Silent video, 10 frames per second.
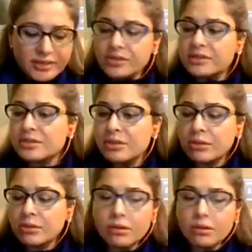no,
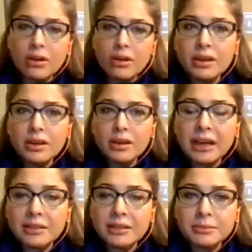on
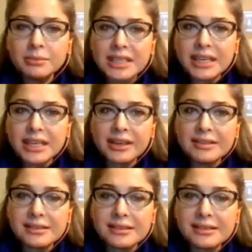parliamentarians'
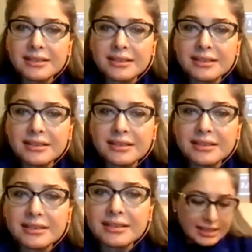
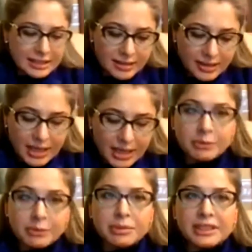capacity and
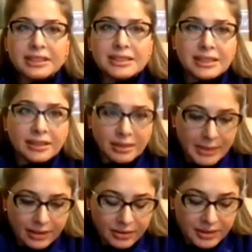capability. Am I
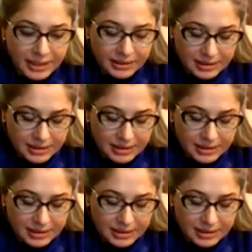correct?